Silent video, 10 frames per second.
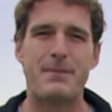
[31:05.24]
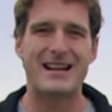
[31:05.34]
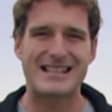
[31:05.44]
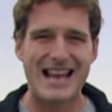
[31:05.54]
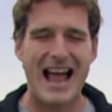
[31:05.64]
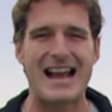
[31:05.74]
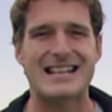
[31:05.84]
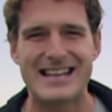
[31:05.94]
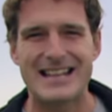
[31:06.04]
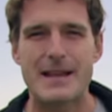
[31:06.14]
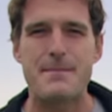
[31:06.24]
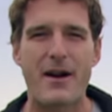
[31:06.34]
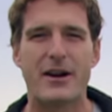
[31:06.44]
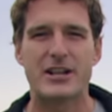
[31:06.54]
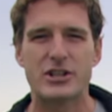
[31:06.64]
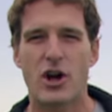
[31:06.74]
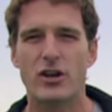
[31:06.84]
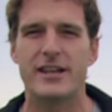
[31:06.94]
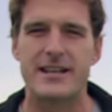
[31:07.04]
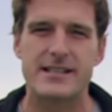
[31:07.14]
by taxing the American
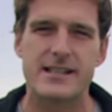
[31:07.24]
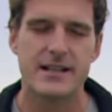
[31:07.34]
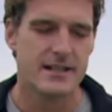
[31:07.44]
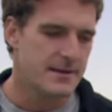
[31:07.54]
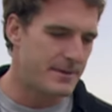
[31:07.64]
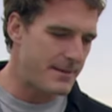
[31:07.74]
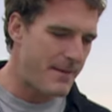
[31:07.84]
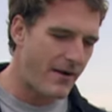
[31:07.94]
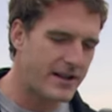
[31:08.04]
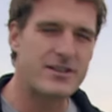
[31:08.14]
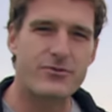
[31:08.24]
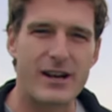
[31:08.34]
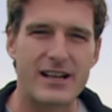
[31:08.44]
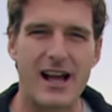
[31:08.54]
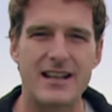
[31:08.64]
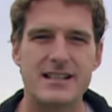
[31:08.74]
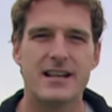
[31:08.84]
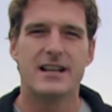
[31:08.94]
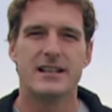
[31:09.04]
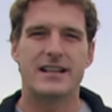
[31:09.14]
colonists, but the Americans realised
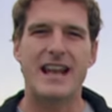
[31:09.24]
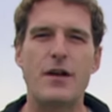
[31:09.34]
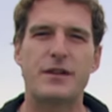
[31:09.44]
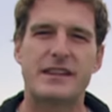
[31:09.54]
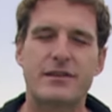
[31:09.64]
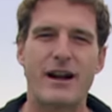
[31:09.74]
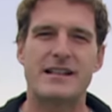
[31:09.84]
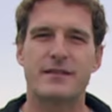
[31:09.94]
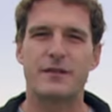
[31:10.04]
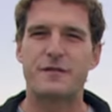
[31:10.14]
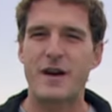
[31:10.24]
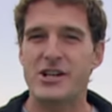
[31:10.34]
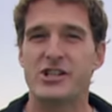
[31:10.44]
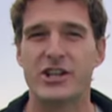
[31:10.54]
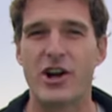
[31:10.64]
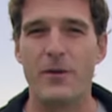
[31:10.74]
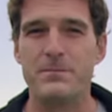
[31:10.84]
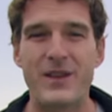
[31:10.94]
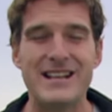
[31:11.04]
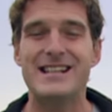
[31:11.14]
that now the threat of the French had
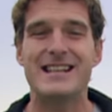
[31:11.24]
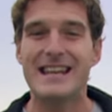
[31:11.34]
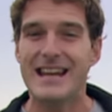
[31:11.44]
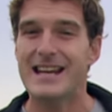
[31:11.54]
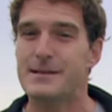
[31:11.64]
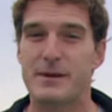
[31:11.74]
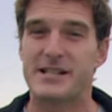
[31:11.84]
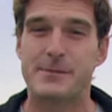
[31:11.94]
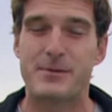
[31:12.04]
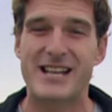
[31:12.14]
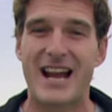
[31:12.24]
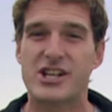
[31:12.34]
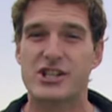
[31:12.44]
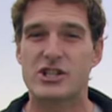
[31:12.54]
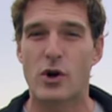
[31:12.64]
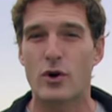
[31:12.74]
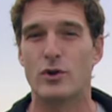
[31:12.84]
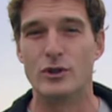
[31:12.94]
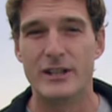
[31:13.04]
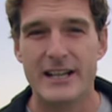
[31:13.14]
gone, they didn't need British protection at
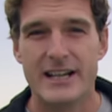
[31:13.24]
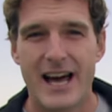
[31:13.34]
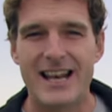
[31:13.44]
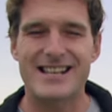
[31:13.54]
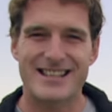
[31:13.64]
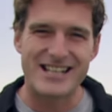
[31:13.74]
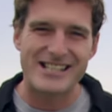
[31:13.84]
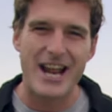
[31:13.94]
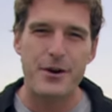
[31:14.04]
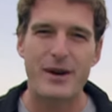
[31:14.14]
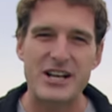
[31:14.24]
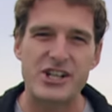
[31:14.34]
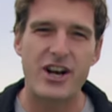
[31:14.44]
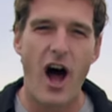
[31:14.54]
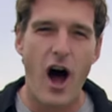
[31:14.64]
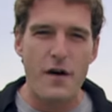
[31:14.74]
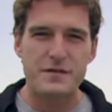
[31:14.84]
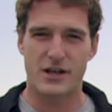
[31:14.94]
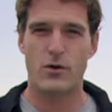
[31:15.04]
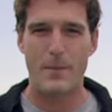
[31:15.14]
all, unless the generation
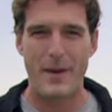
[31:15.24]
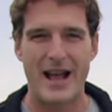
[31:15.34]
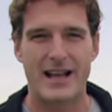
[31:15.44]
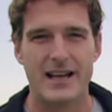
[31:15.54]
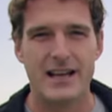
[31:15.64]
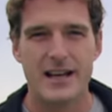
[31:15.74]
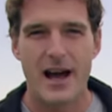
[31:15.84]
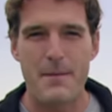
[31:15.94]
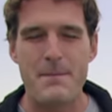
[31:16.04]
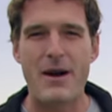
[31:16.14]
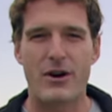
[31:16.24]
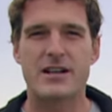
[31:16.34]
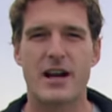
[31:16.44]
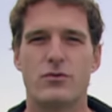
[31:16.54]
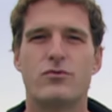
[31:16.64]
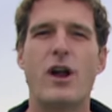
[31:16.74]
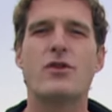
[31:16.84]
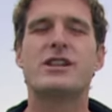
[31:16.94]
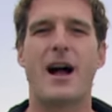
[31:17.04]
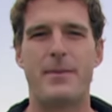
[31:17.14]
after Quebec, America
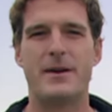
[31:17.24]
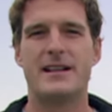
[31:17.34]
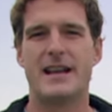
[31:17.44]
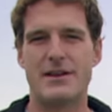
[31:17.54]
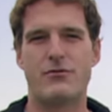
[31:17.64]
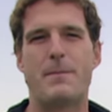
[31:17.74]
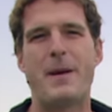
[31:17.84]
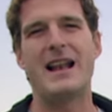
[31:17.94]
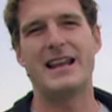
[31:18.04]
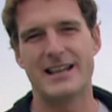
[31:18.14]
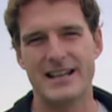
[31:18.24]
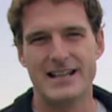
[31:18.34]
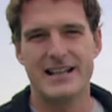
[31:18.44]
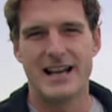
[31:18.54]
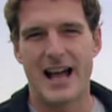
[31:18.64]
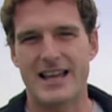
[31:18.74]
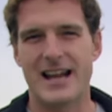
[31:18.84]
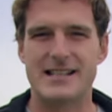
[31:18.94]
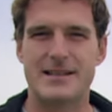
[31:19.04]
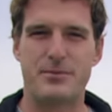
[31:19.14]
rose up in rebellion
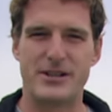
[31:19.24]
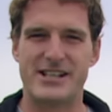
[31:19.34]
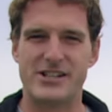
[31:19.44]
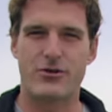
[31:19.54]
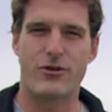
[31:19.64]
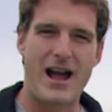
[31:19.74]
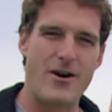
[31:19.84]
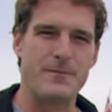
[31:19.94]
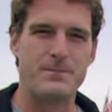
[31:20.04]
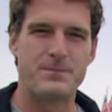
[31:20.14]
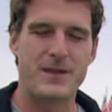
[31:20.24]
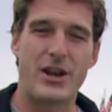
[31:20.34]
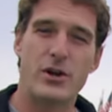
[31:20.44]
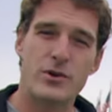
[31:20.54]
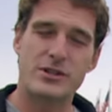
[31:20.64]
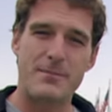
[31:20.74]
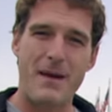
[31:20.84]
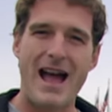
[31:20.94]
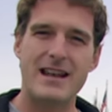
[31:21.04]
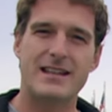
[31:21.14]
against the British crown. And who's the
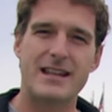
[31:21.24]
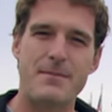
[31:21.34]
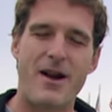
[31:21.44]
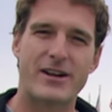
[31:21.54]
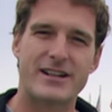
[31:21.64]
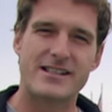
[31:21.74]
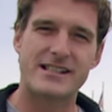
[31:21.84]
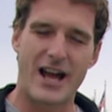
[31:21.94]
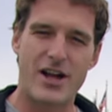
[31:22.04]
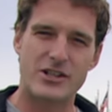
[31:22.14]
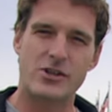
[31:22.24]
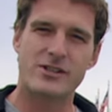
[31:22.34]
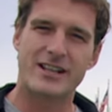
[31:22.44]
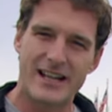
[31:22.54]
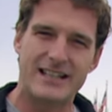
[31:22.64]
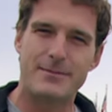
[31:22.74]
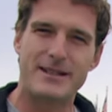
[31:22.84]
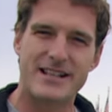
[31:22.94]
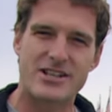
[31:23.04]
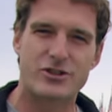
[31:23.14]
man that the Americans turned to to lead them
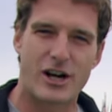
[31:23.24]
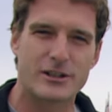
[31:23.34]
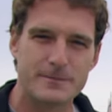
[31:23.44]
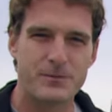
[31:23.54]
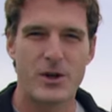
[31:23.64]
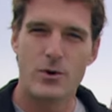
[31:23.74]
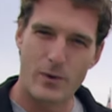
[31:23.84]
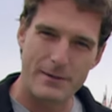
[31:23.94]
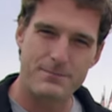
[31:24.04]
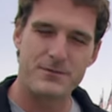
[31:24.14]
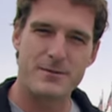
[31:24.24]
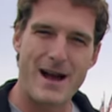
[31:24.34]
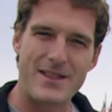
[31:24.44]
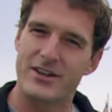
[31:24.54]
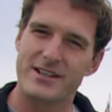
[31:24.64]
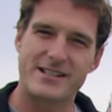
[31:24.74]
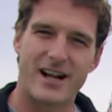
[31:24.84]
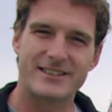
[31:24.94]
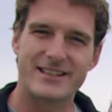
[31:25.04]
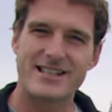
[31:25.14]
in this struggle? Well, the man that has
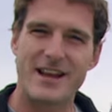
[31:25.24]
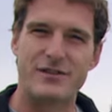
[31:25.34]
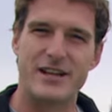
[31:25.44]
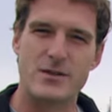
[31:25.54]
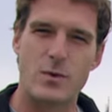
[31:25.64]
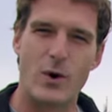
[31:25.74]
started the Seven Years'